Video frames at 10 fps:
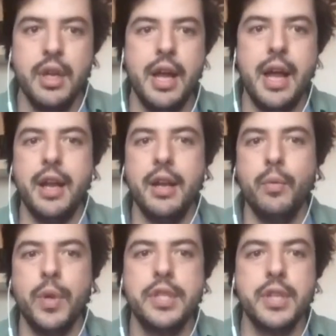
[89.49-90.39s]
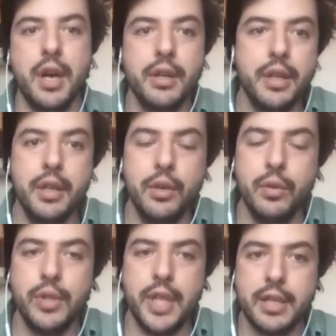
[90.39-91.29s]
And which are the
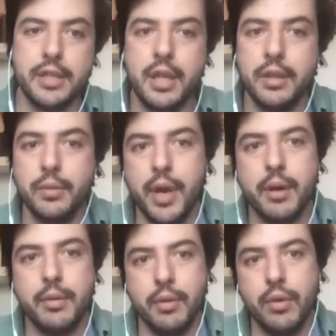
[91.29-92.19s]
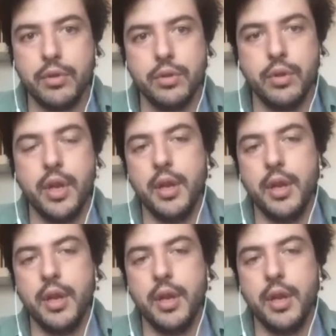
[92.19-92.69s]
new techs that we are also